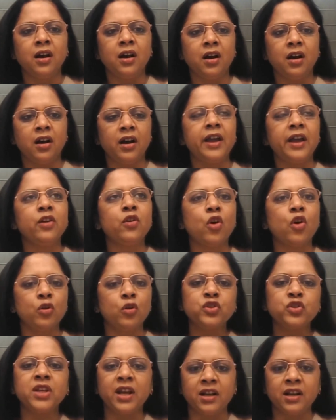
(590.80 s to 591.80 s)
And
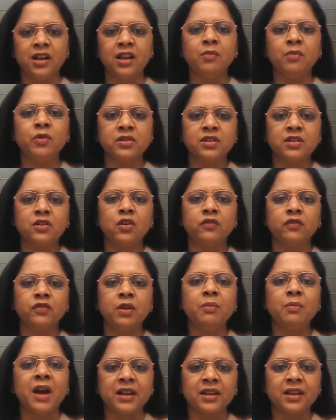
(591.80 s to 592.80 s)
almost 80% of
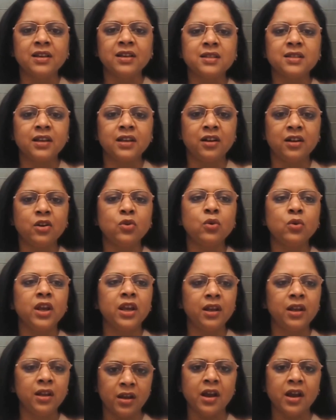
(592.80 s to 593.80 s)
the banking sector
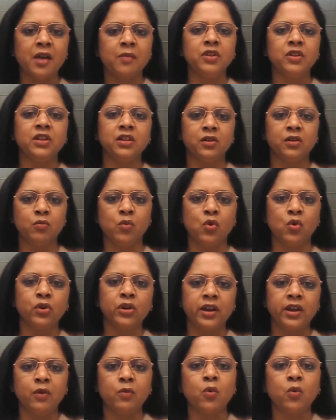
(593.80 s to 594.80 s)
today, I mean, the
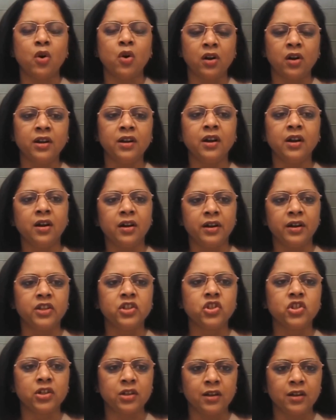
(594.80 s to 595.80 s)
more evolved
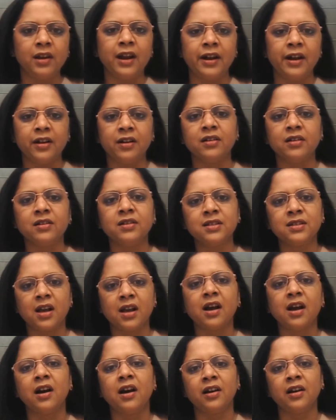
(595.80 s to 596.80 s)
digital lenders
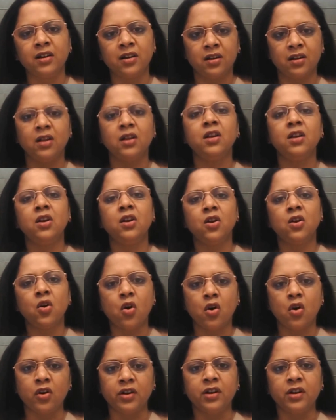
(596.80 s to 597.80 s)
are
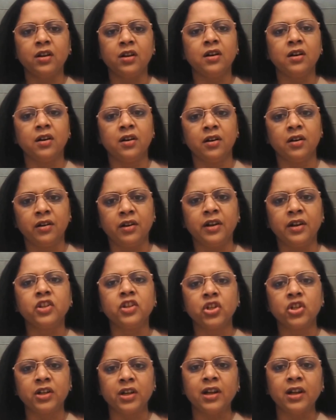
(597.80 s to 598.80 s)
on
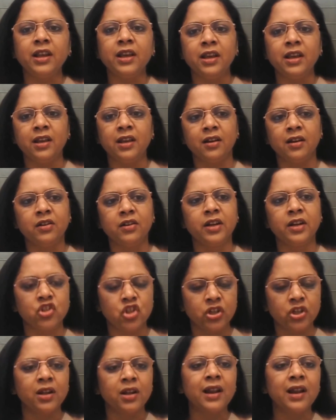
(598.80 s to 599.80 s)

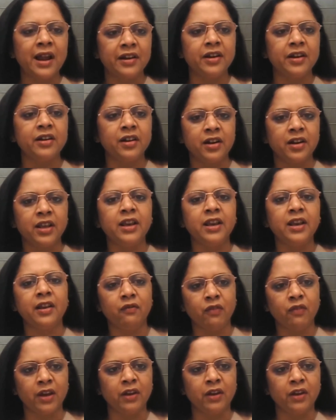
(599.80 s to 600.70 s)
digital identity and